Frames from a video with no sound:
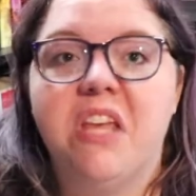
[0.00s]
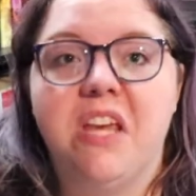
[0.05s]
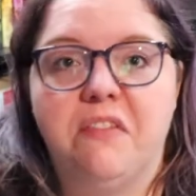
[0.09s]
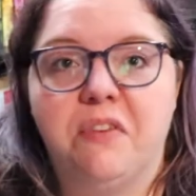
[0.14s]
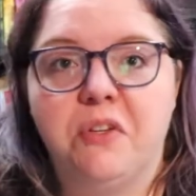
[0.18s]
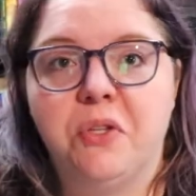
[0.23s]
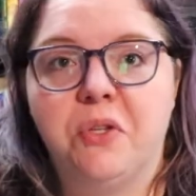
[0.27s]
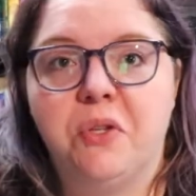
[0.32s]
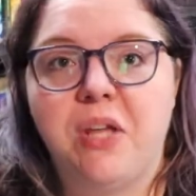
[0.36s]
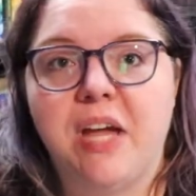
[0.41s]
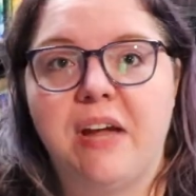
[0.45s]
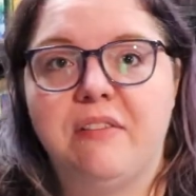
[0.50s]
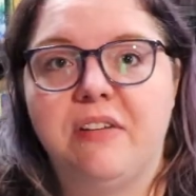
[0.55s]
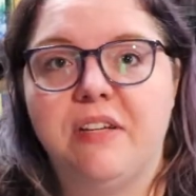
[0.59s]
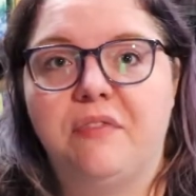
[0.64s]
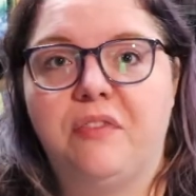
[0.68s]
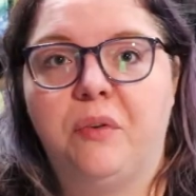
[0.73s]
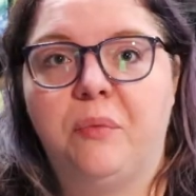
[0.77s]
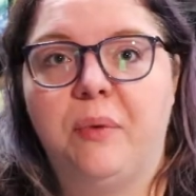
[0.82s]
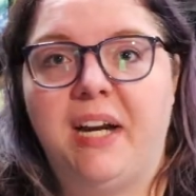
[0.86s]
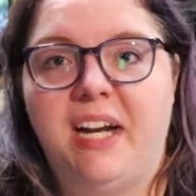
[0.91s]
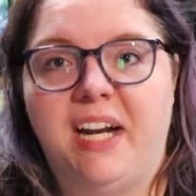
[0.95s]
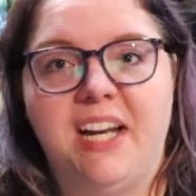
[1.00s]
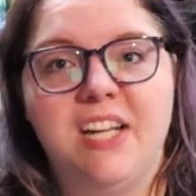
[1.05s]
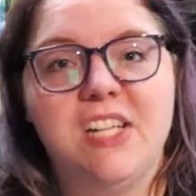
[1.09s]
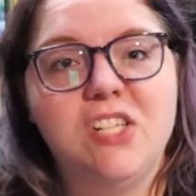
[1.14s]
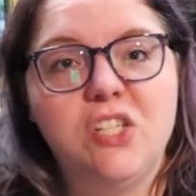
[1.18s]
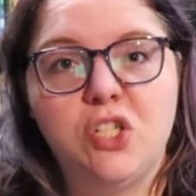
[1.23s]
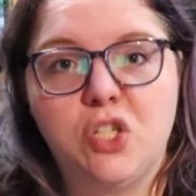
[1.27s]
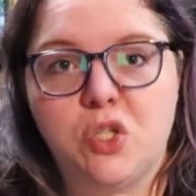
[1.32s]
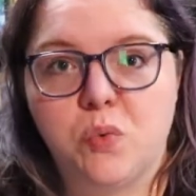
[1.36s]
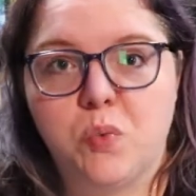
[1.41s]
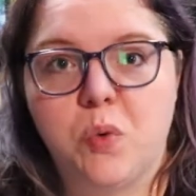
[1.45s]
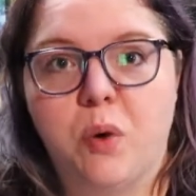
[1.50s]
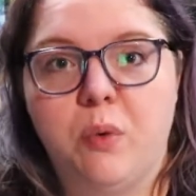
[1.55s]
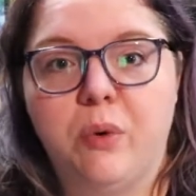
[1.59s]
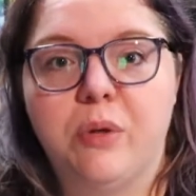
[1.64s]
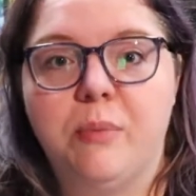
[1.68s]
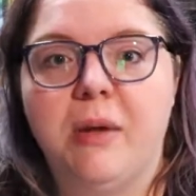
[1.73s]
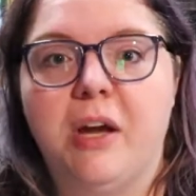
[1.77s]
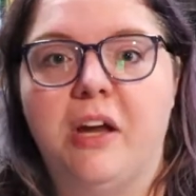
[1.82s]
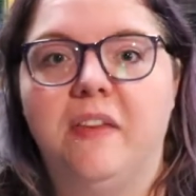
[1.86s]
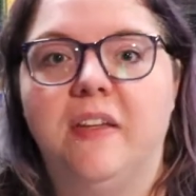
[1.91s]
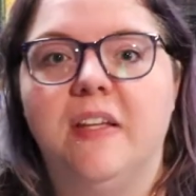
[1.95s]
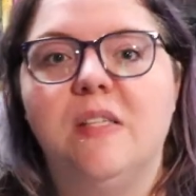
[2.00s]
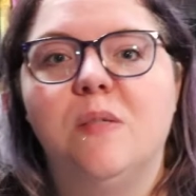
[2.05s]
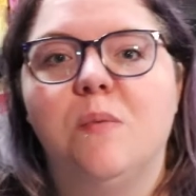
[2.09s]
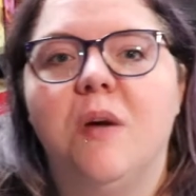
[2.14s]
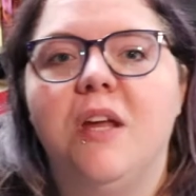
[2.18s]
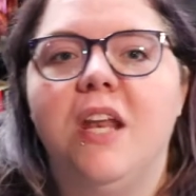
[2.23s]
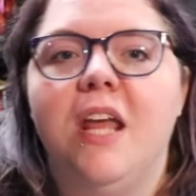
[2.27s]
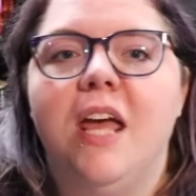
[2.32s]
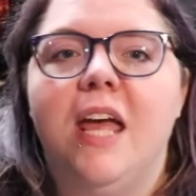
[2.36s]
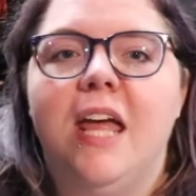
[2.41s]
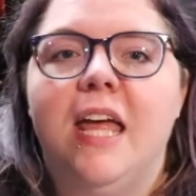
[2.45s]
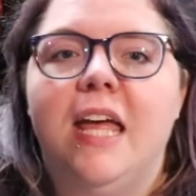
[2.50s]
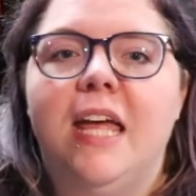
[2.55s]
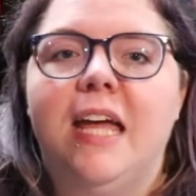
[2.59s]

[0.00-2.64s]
even though they have different ratings, just roll with me on this one.